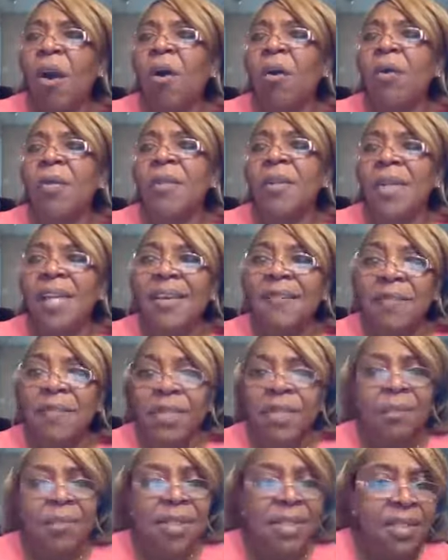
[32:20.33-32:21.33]
all the
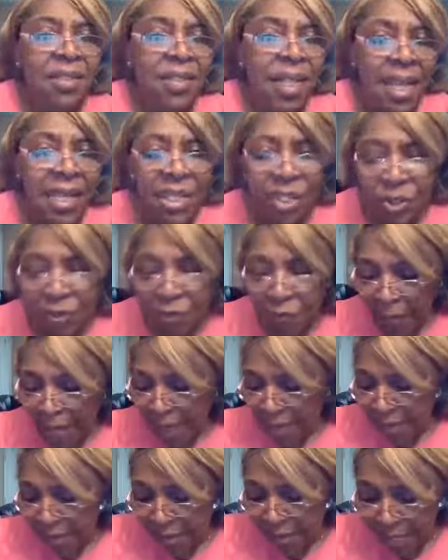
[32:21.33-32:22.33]
even the mistakes you've
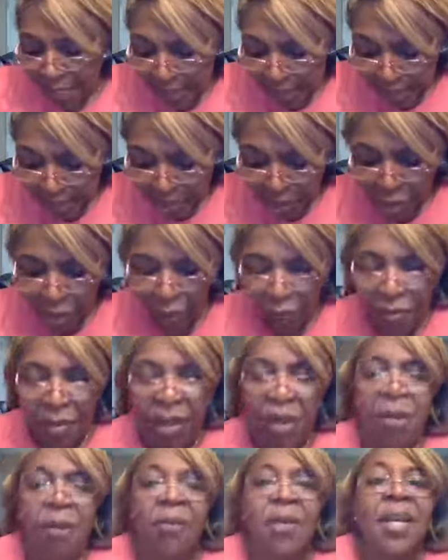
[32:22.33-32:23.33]
made, the lessons you've
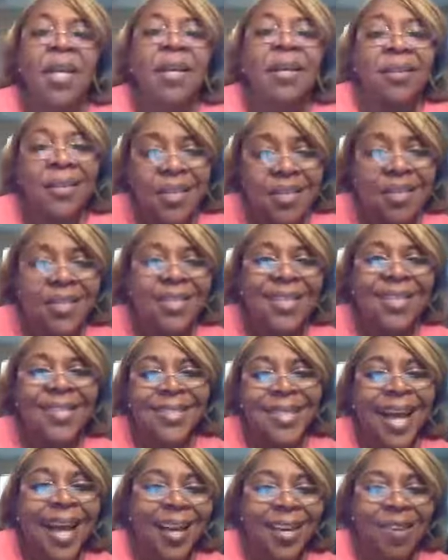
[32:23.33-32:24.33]
learned. This is
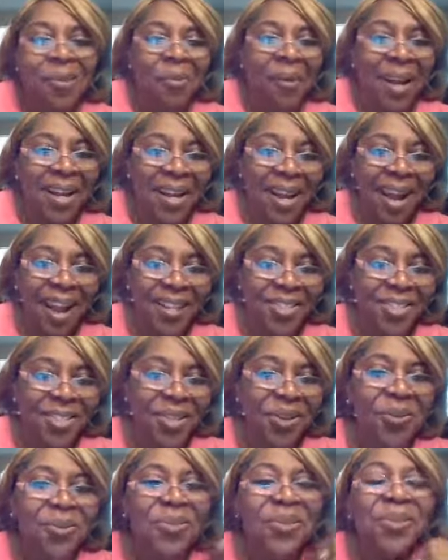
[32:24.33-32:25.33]
exactly why God
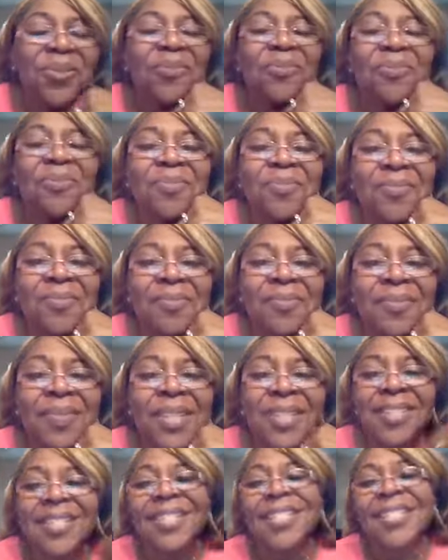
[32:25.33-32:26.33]
chose you.
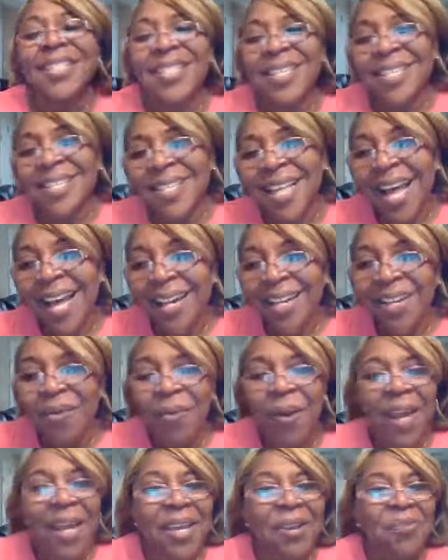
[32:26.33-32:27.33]
This is
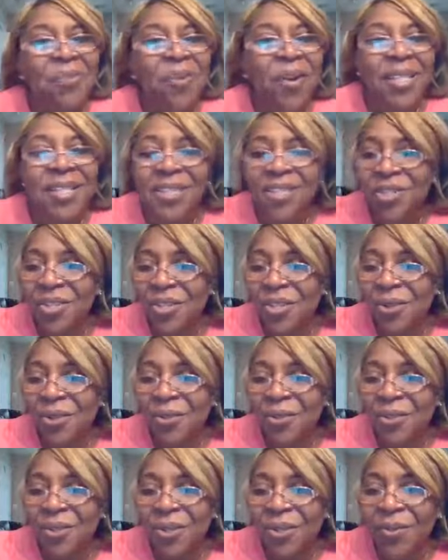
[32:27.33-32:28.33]
exactly why He wants to
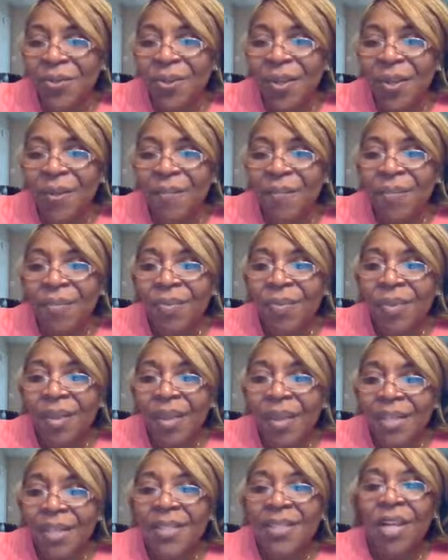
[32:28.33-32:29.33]
use you.
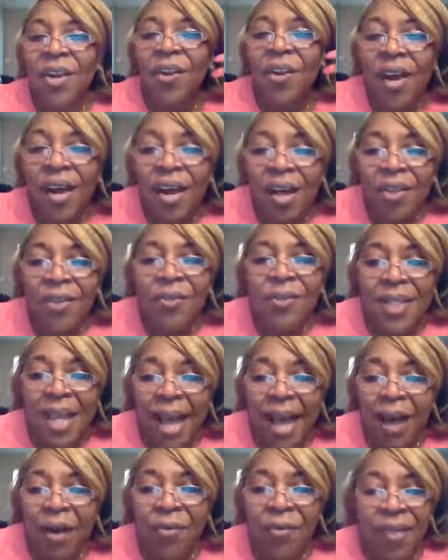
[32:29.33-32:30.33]
Because there are others
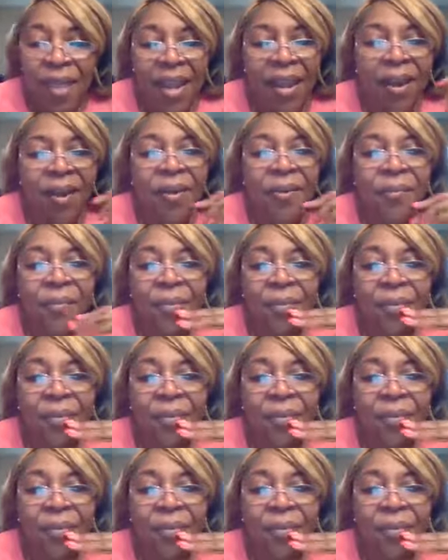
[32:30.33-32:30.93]
out there